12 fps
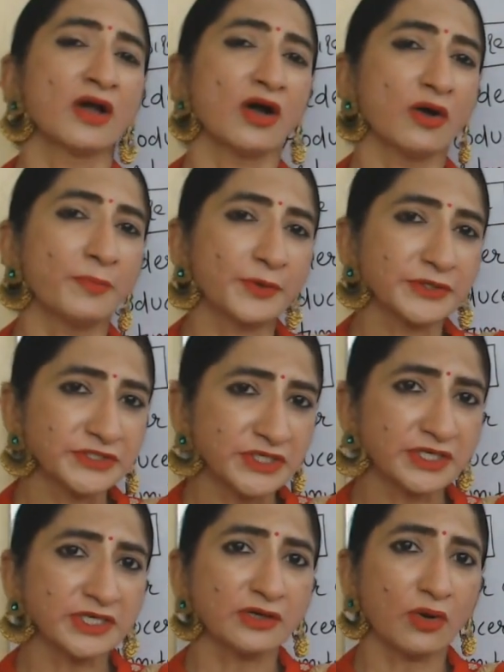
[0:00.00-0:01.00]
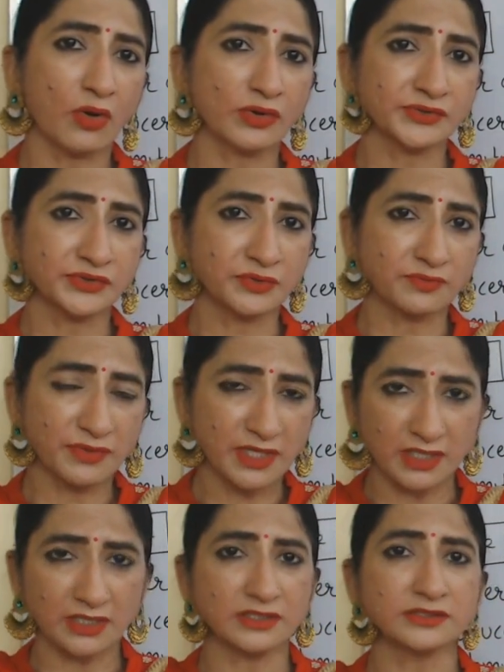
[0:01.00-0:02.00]
Opportunity cost
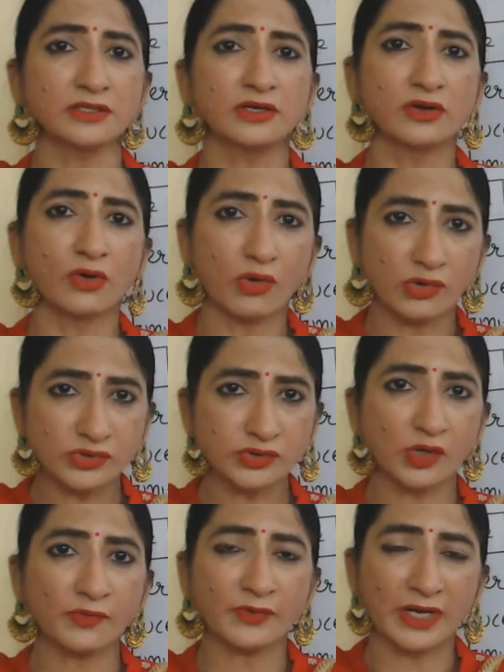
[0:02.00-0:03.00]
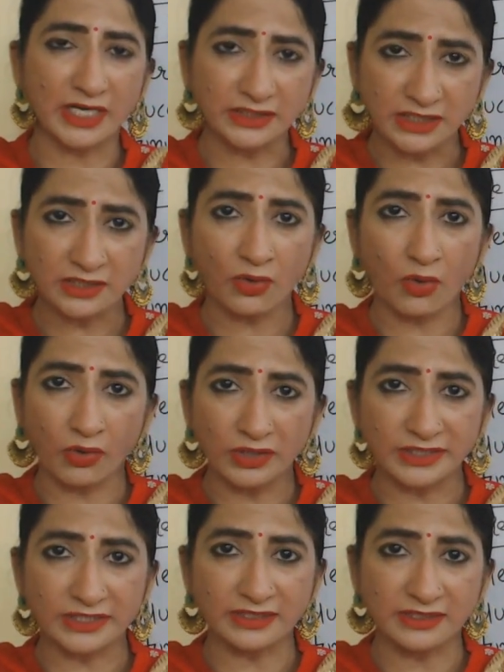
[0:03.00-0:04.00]
means loss of other
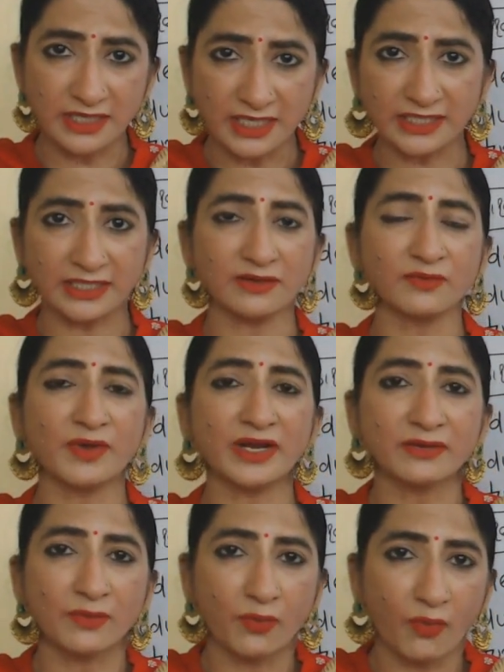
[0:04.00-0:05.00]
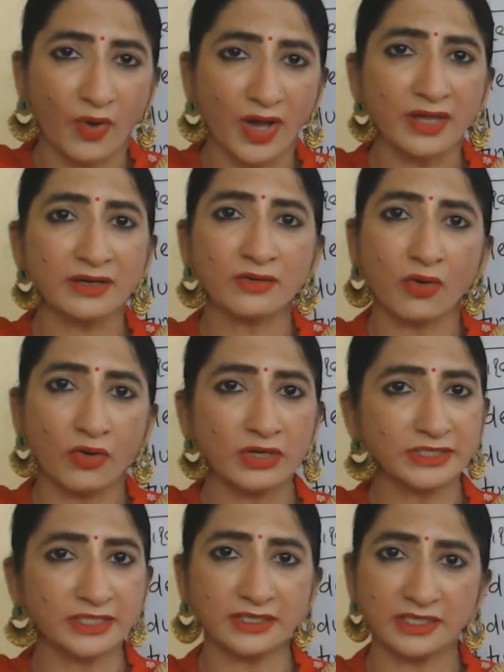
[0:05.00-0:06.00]
alternative when one
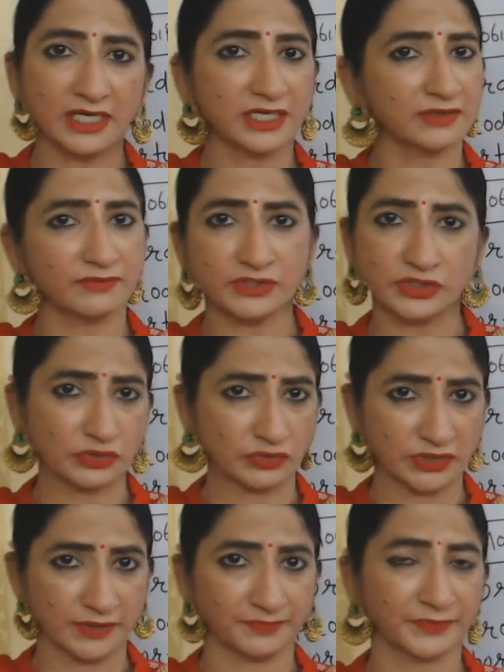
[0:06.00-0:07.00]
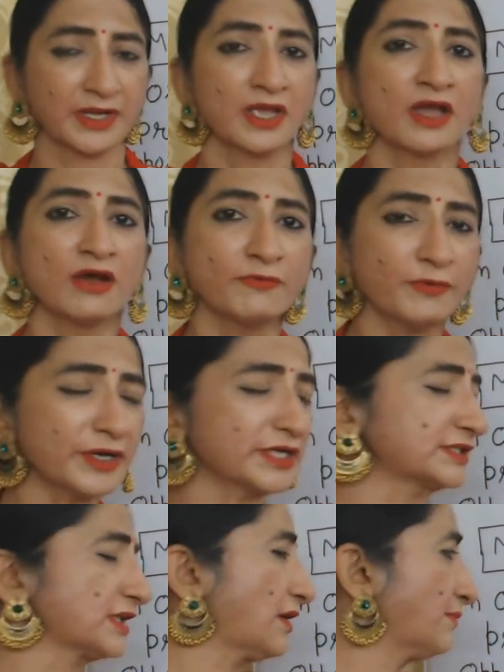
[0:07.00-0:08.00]
alternative is chosen. For
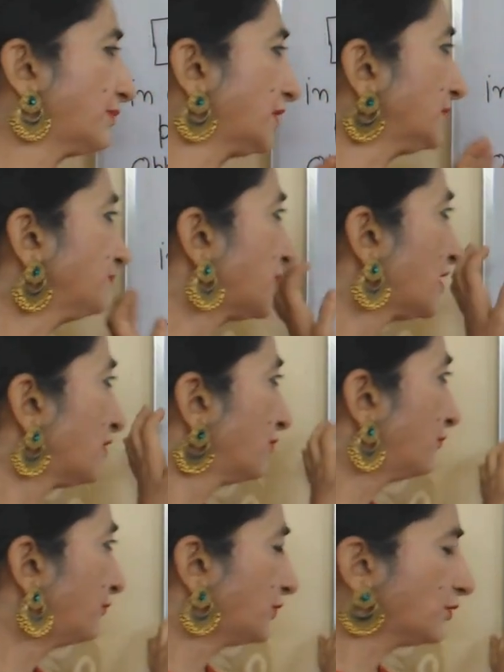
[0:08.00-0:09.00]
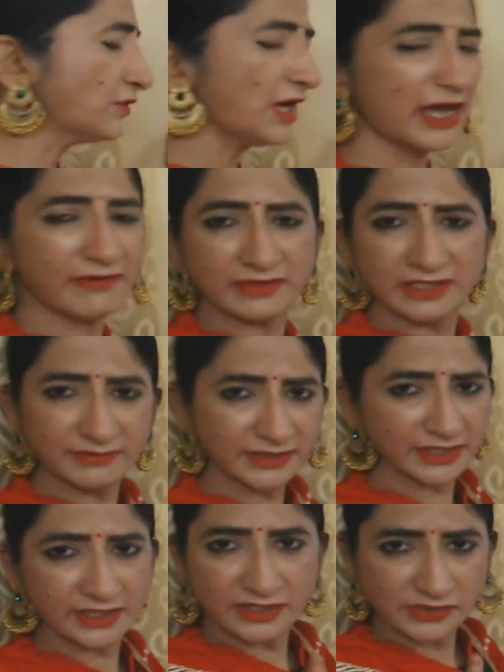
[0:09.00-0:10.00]
example, you have
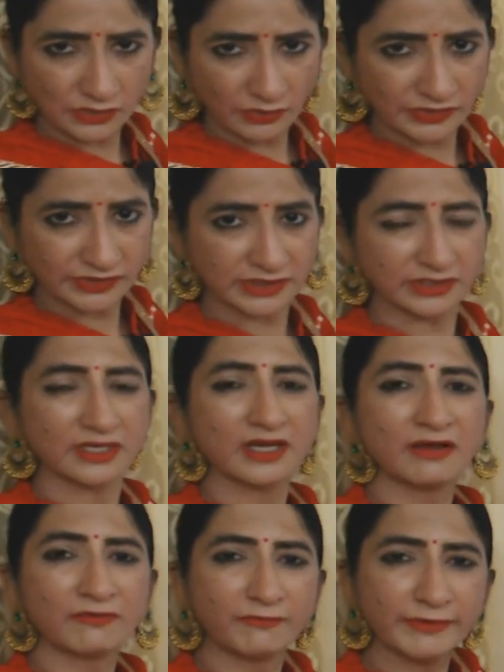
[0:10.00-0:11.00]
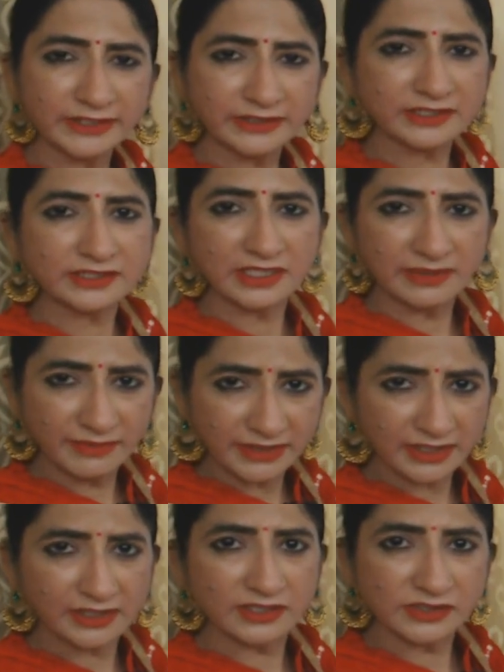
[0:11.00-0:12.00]
limited resources. With this
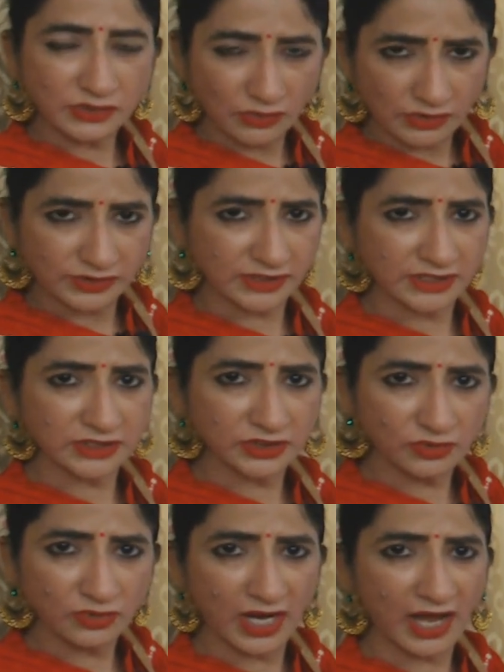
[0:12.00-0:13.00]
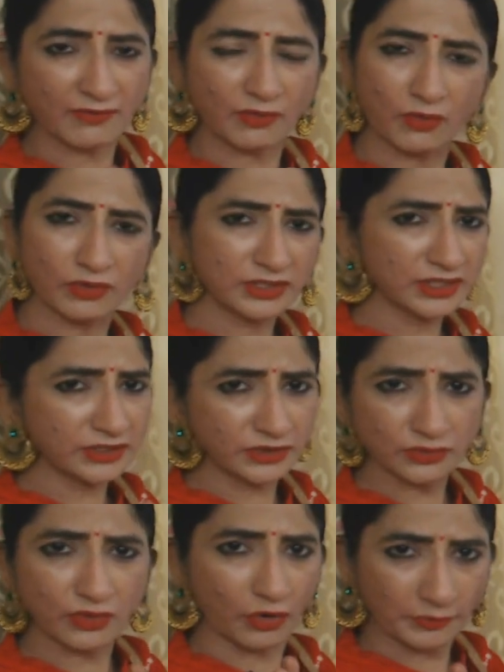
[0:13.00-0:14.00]
limited resources, you have only
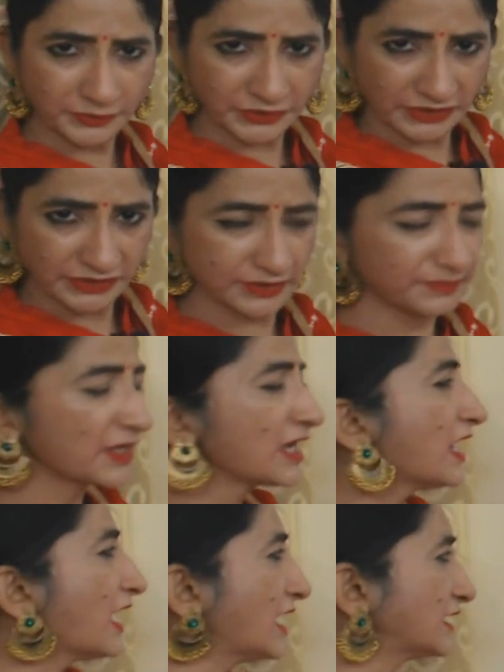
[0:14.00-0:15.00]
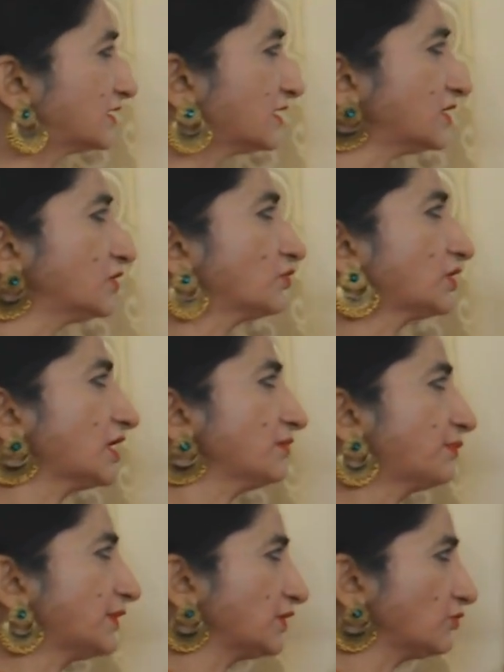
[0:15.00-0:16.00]
two options. Either you
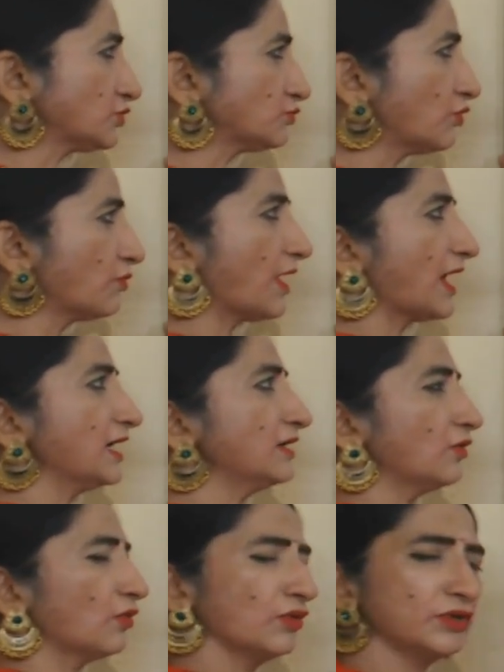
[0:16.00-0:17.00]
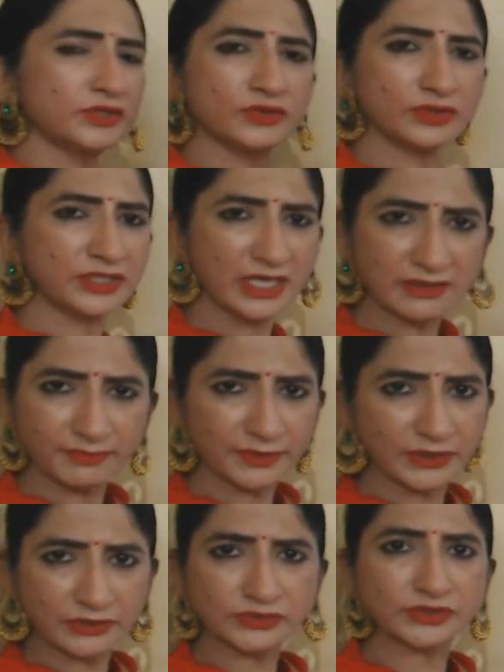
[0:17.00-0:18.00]
can produce mobile or you can
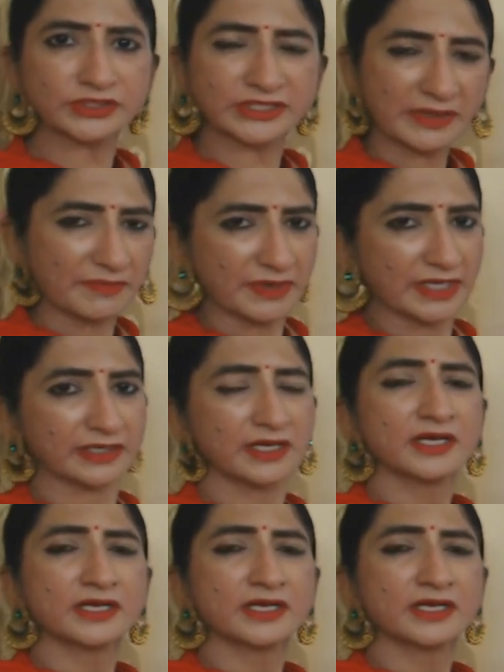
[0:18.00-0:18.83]
produce tablet.